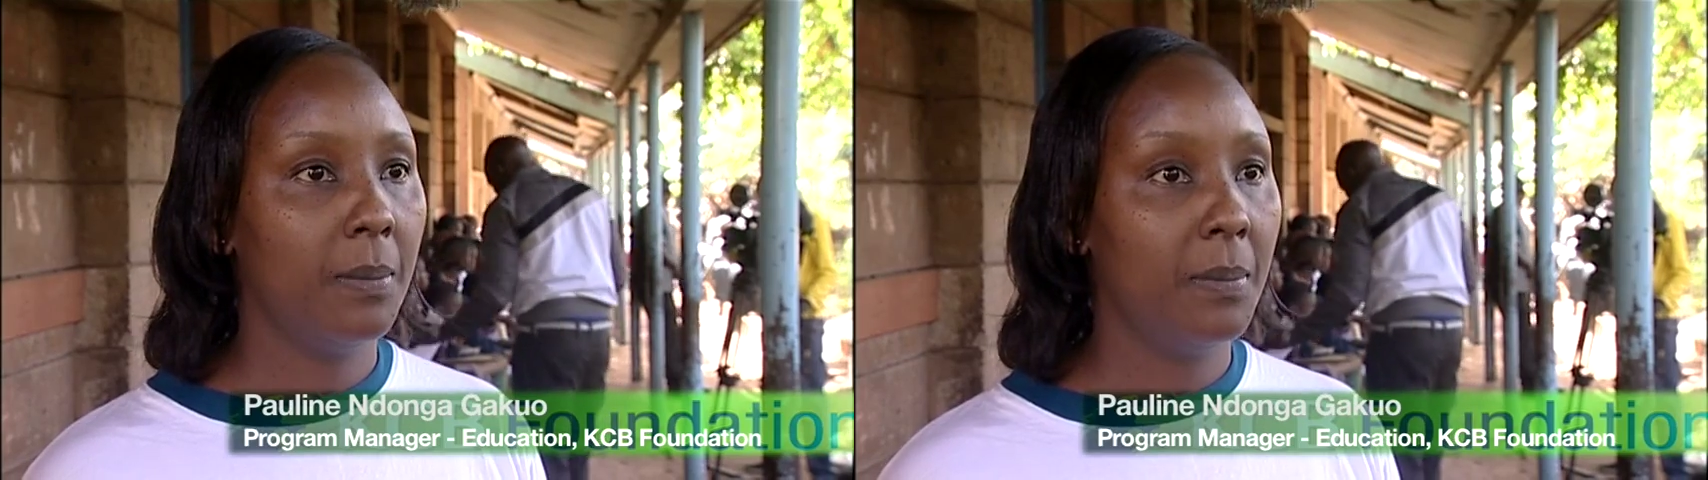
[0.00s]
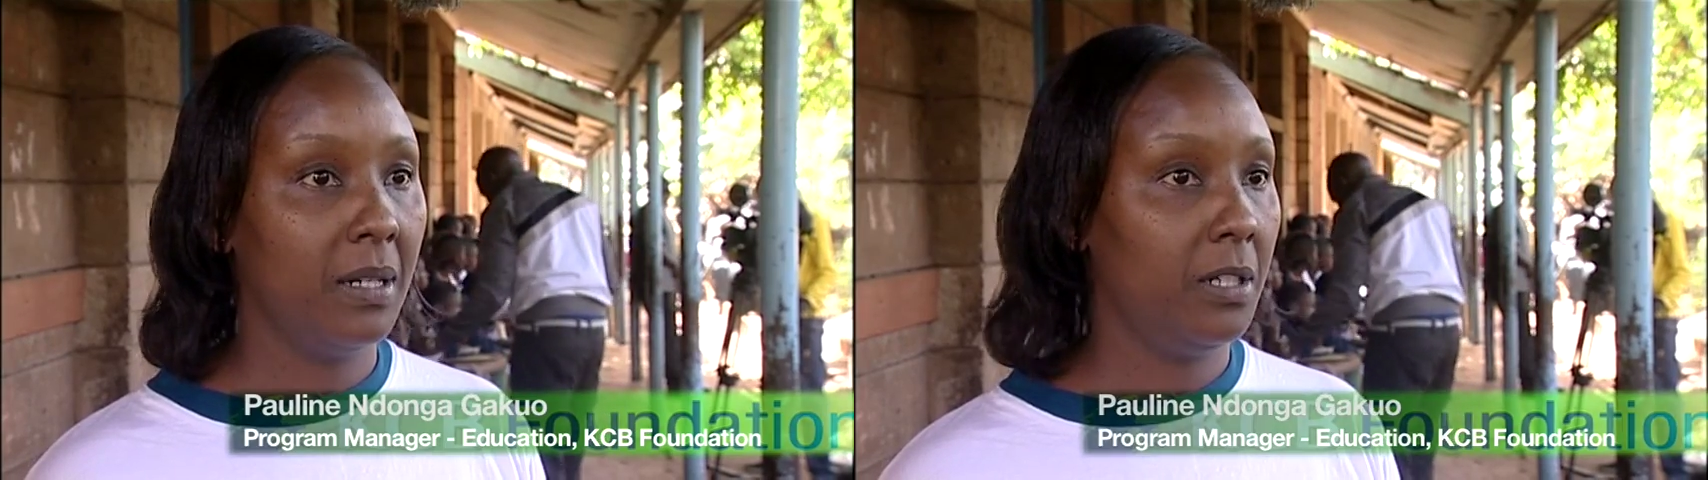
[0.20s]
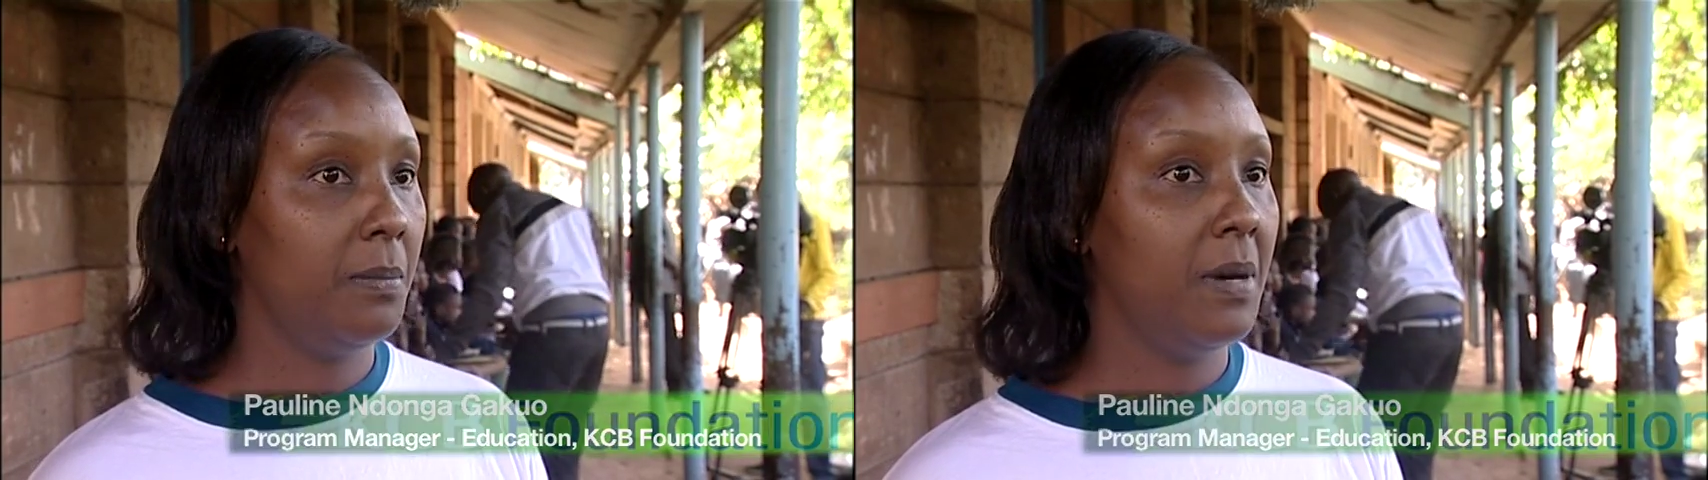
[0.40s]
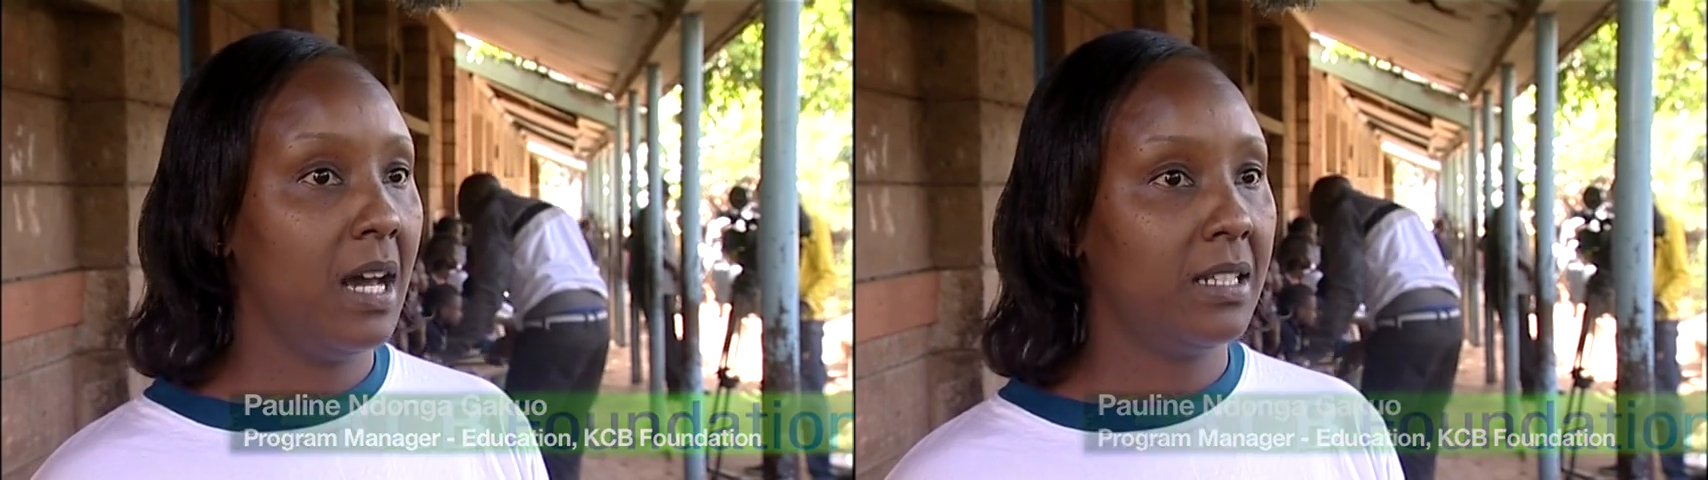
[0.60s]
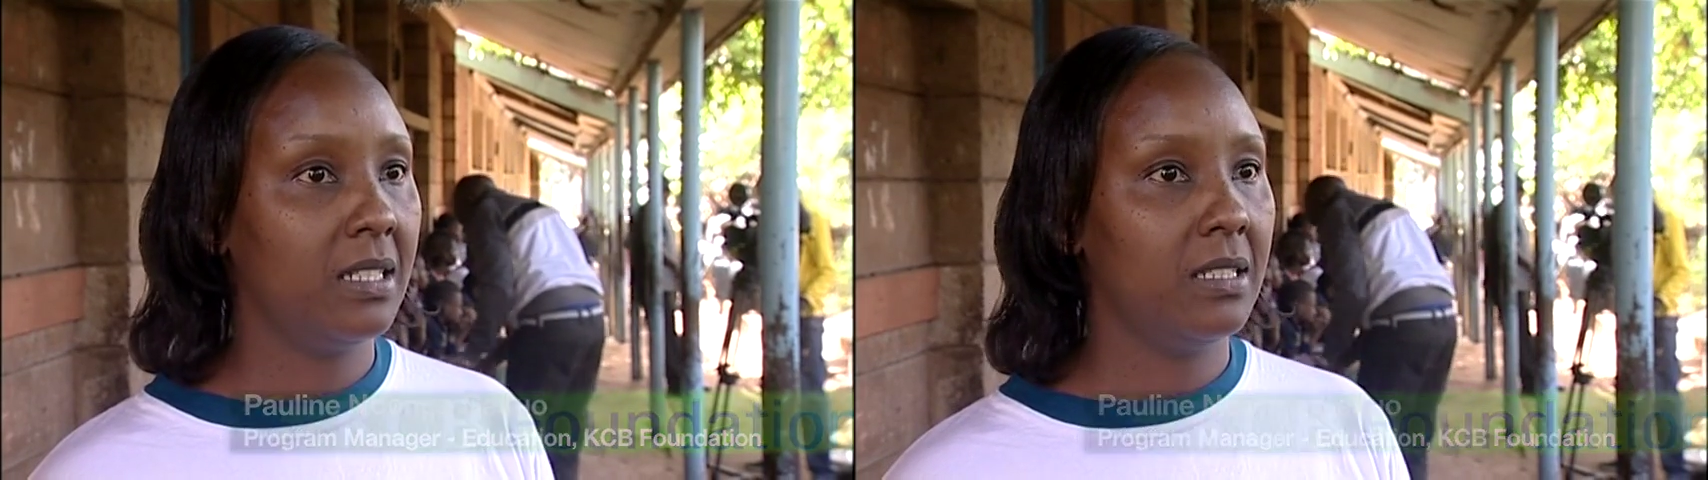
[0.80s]
bank by
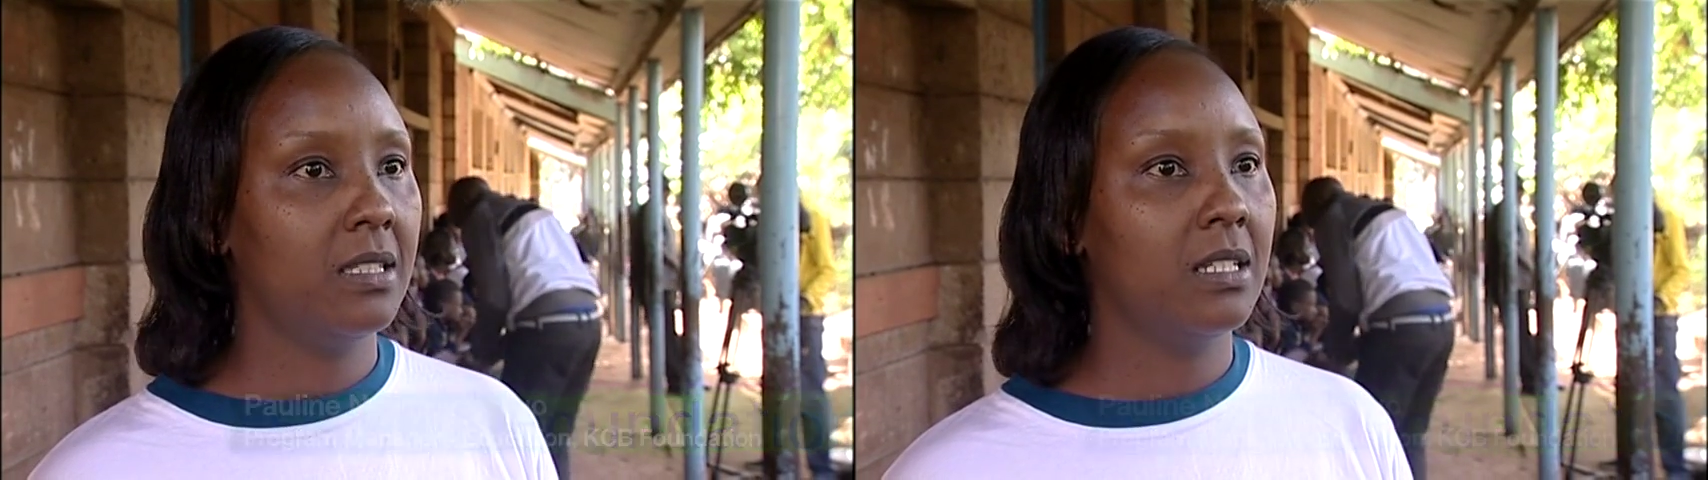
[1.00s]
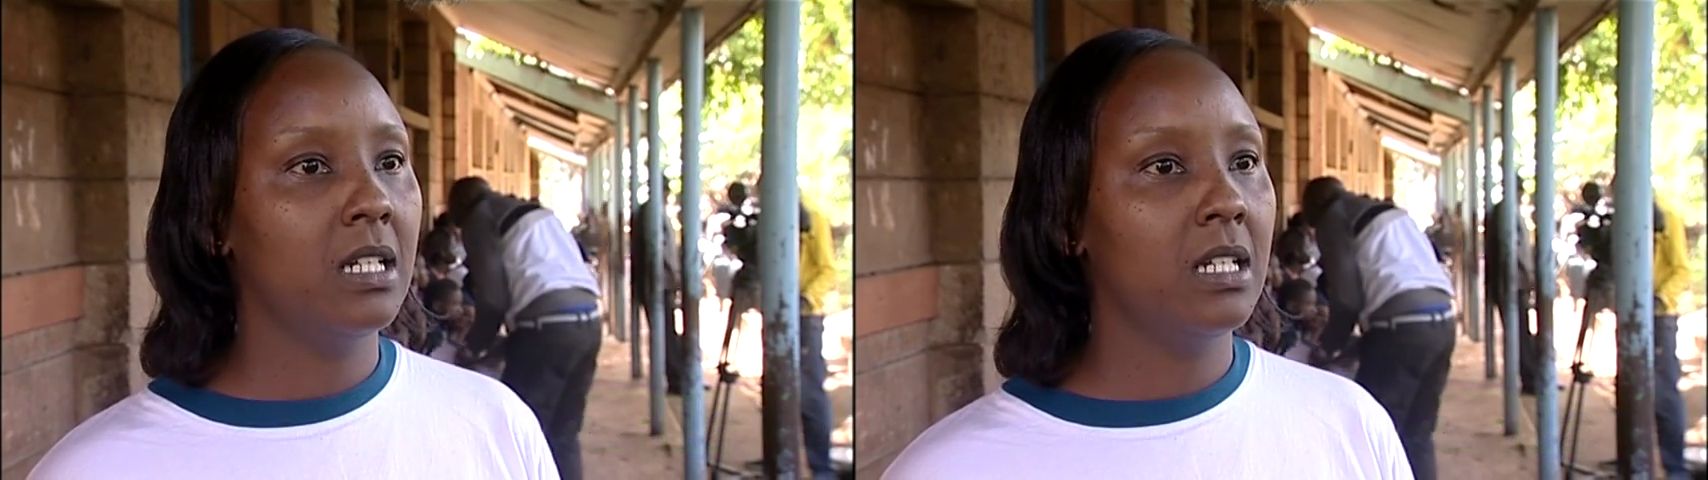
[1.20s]
assets